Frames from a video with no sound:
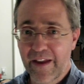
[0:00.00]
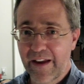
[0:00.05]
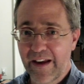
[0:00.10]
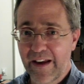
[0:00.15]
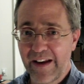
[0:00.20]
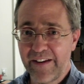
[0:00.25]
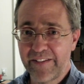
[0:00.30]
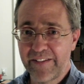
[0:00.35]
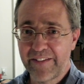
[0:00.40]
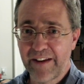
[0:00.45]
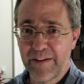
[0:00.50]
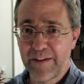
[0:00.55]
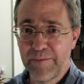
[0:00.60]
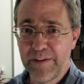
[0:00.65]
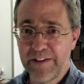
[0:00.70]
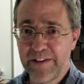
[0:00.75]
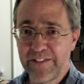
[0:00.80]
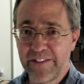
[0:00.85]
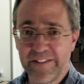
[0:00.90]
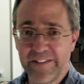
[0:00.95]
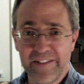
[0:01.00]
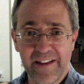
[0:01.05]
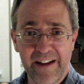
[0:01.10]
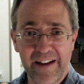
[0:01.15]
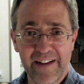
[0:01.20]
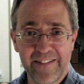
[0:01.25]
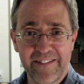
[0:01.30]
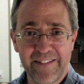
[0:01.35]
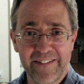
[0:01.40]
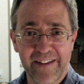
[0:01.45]
And as I mentioned
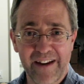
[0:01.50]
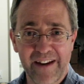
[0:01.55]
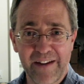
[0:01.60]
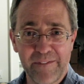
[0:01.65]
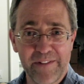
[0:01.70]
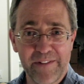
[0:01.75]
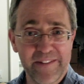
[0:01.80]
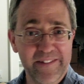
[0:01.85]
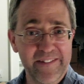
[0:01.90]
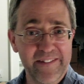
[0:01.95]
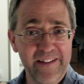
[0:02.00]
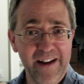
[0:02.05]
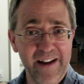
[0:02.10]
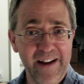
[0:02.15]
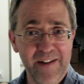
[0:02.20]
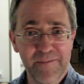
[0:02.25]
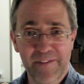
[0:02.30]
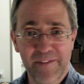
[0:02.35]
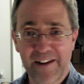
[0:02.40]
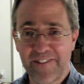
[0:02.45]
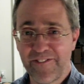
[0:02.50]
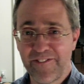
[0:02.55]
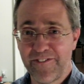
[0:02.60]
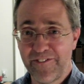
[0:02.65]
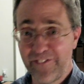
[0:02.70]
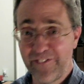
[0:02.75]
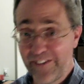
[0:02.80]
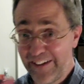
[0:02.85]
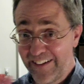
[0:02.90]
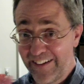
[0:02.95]
last time, it's not my
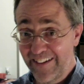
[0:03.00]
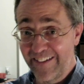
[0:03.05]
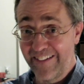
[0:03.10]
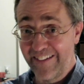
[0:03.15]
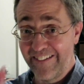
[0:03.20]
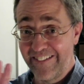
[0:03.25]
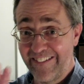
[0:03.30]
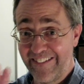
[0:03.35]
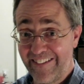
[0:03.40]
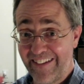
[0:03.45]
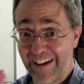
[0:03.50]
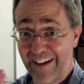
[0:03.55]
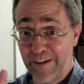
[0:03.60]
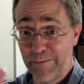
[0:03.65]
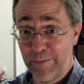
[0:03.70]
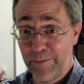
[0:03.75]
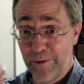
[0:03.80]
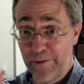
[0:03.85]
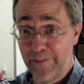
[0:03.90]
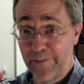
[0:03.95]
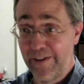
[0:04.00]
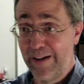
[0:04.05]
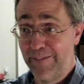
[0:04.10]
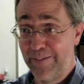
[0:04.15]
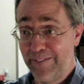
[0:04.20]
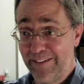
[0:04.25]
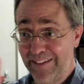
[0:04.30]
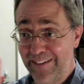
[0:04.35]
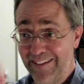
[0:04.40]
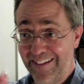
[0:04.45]
fingers I'm
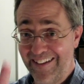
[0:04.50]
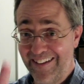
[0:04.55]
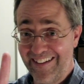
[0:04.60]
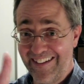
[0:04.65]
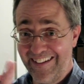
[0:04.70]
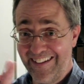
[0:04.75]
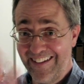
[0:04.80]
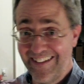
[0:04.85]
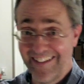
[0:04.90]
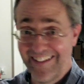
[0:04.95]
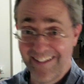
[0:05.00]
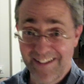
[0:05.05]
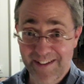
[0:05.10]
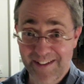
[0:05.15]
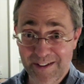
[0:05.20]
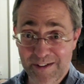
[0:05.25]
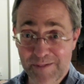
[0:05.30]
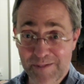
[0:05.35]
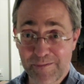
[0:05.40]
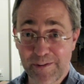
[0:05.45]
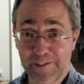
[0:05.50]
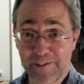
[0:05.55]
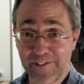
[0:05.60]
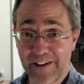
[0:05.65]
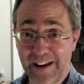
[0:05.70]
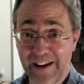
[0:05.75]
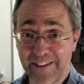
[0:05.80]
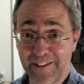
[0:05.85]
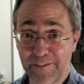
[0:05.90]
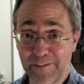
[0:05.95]
programming, but
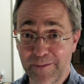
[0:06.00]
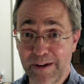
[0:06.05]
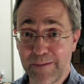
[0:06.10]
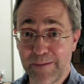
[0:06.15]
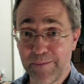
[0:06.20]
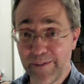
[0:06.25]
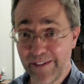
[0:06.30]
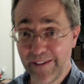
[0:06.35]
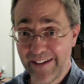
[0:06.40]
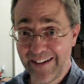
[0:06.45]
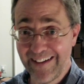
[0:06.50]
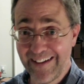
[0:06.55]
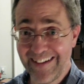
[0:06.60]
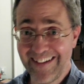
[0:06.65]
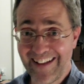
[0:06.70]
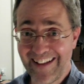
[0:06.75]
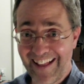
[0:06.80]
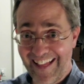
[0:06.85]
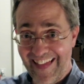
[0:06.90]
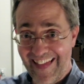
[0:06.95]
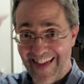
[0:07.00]
rather my brain.